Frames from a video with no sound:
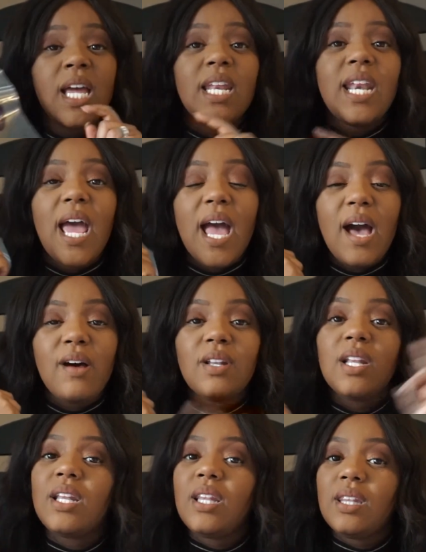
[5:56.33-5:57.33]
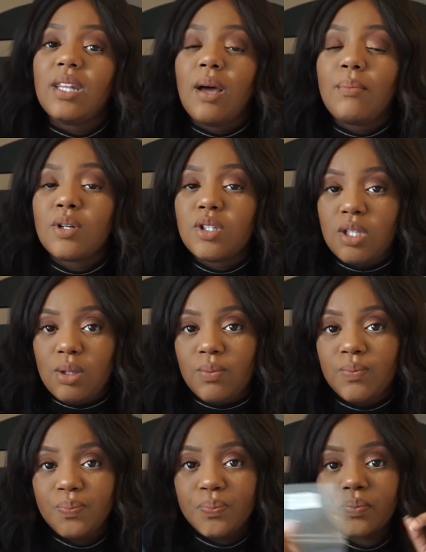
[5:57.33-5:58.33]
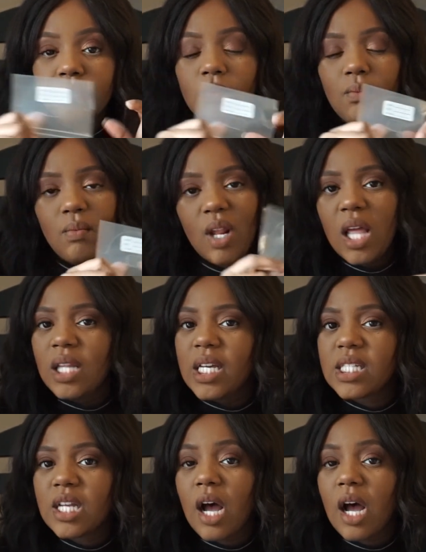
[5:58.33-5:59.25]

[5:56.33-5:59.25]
Now, number 2, let's